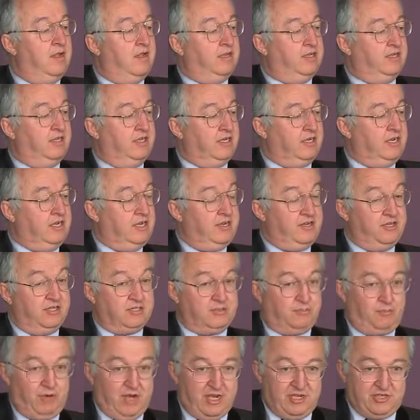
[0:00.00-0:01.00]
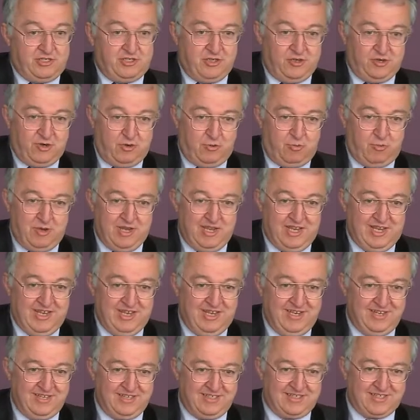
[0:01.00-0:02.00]
You're gonna spread your
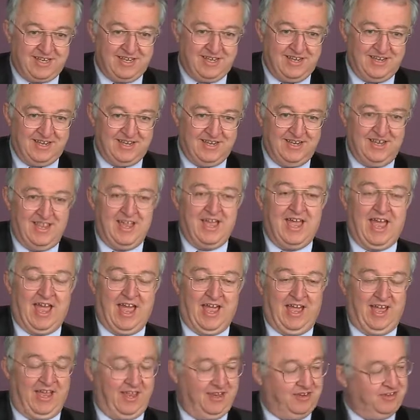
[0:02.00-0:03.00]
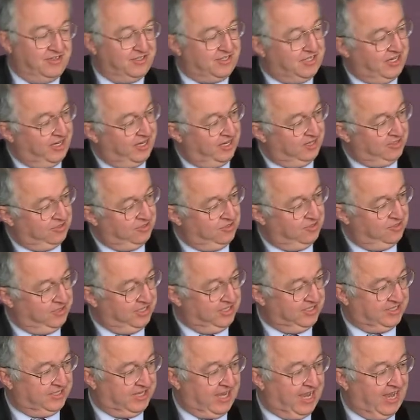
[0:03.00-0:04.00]
wings and take to the
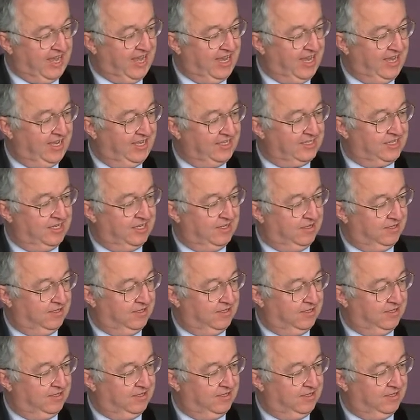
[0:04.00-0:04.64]
skies.